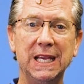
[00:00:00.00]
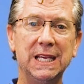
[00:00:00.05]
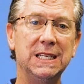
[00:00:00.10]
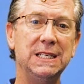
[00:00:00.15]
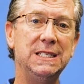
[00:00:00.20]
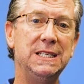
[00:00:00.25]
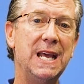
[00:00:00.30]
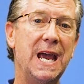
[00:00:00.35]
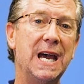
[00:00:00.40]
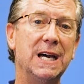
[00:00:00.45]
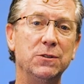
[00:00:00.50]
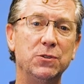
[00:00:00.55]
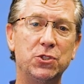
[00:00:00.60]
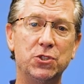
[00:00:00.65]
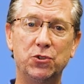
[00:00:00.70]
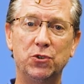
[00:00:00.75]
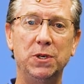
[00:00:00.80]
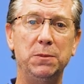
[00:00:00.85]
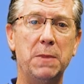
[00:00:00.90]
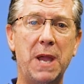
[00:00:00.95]
and
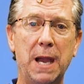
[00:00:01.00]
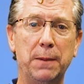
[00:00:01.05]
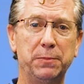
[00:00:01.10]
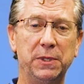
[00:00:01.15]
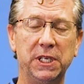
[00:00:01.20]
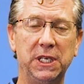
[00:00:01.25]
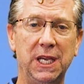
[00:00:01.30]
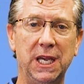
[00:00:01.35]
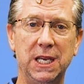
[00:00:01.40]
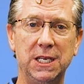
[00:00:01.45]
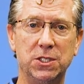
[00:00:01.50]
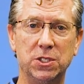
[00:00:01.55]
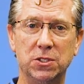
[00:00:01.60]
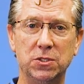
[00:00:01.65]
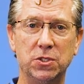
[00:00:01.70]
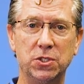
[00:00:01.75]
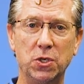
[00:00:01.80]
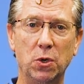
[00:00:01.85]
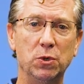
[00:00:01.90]
downstream applications,